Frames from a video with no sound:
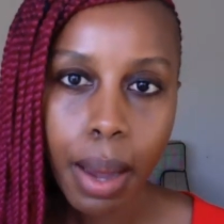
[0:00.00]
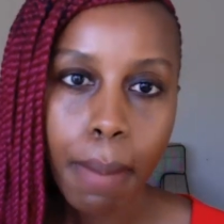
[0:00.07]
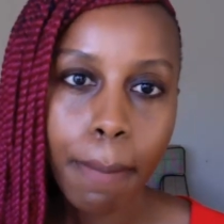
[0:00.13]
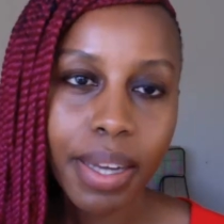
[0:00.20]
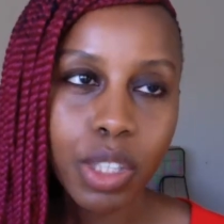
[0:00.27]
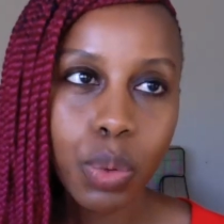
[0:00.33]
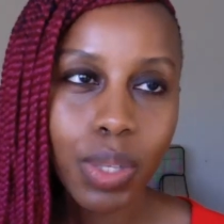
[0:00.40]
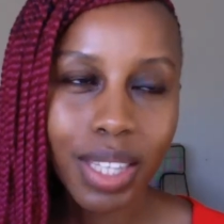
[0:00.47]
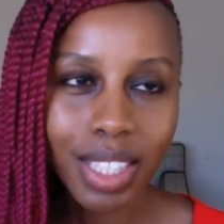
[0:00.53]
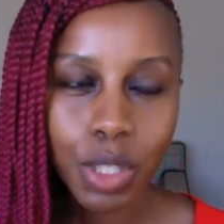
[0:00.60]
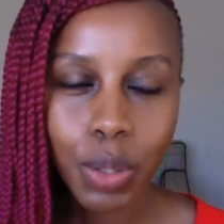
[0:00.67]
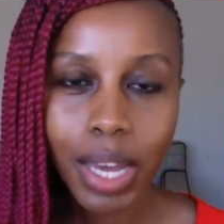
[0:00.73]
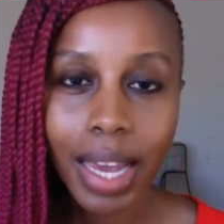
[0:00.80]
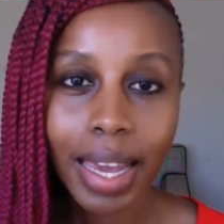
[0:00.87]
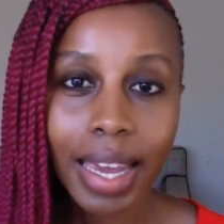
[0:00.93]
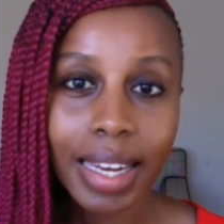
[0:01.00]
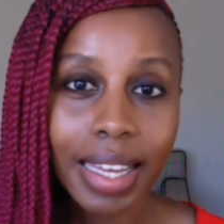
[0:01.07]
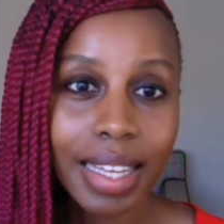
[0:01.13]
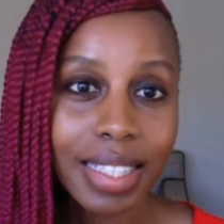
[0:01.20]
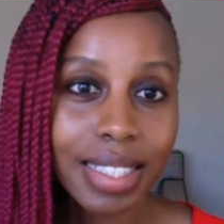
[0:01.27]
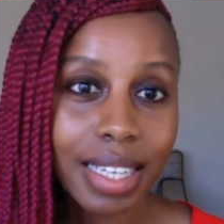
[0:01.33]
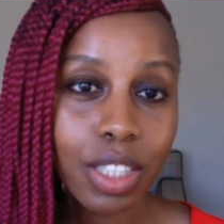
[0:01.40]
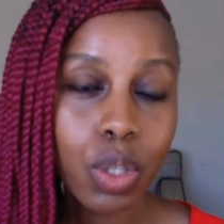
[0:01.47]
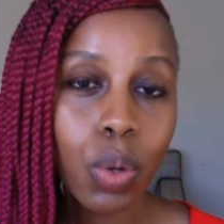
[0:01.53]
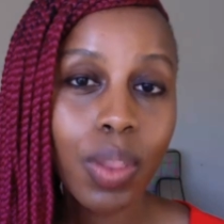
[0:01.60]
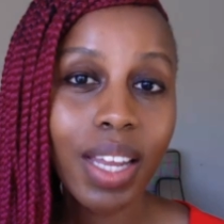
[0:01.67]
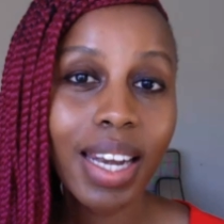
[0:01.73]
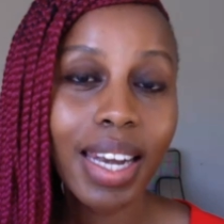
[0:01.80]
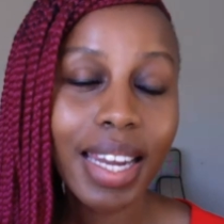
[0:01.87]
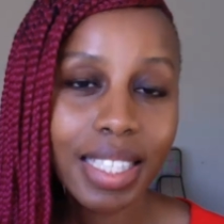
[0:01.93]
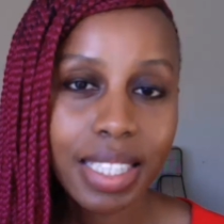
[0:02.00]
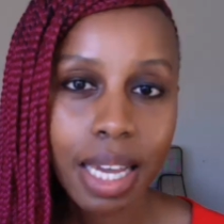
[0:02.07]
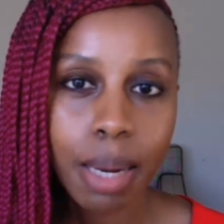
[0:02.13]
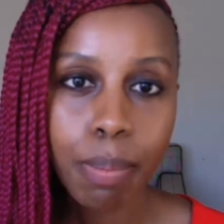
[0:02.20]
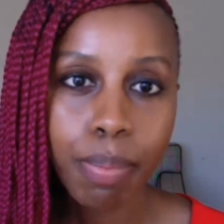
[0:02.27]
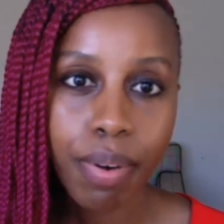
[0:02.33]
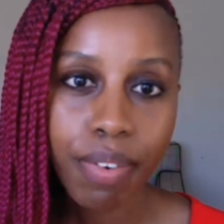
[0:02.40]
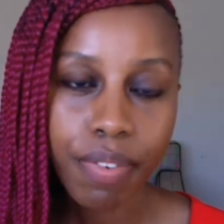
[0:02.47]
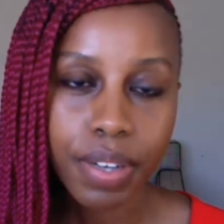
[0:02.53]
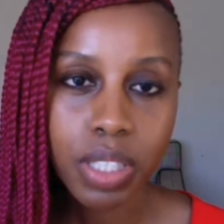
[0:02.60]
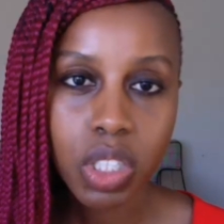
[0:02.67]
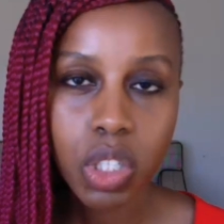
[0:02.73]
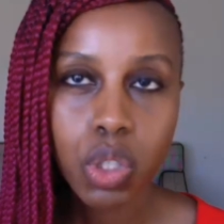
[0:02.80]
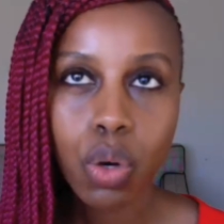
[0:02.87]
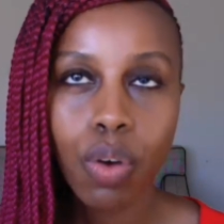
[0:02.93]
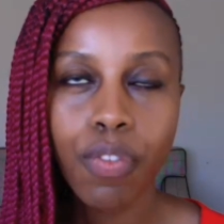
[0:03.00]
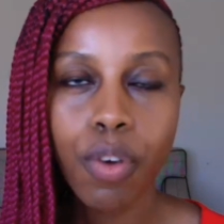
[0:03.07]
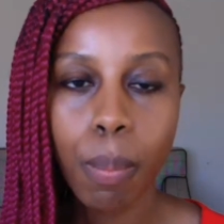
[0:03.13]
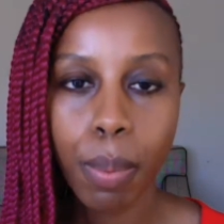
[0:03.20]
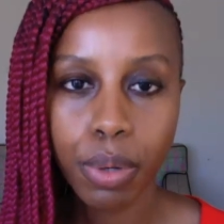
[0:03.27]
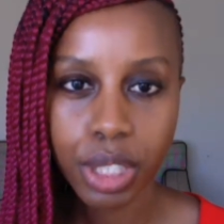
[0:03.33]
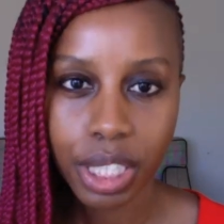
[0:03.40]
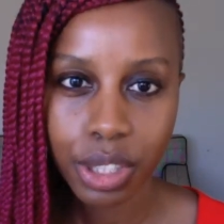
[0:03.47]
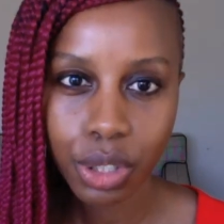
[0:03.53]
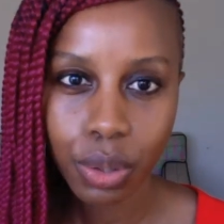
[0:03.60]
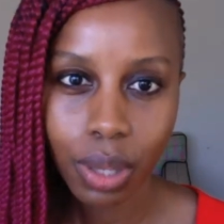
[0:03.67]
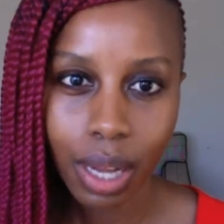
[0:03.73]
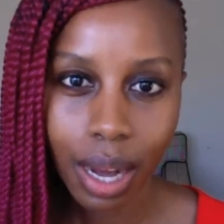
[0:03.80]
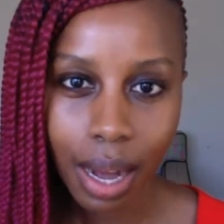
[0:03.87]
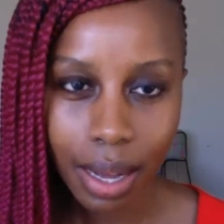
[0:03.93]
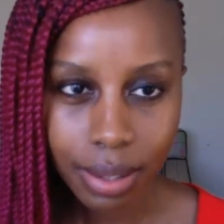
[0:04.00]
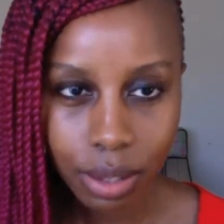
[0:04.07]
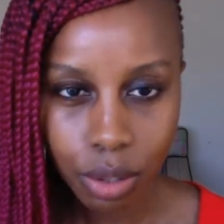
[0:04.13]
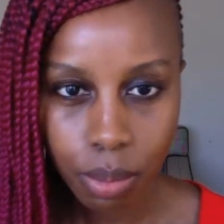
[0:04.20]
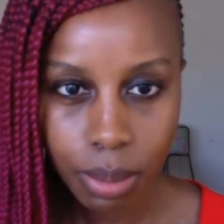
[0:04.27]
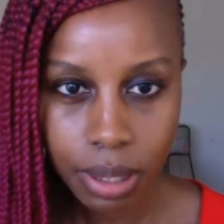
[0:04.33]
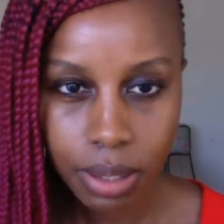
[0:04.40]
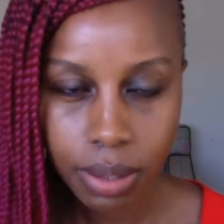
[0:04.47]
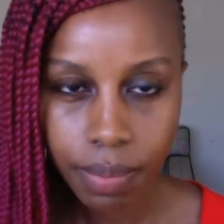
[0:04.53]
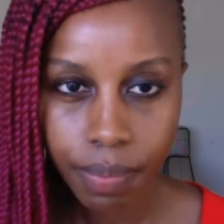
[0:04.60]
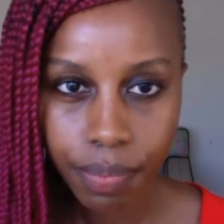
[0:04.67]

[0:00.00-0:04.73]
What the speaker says: By doing this, you can gain insight on the needs and preferences of your potential customers.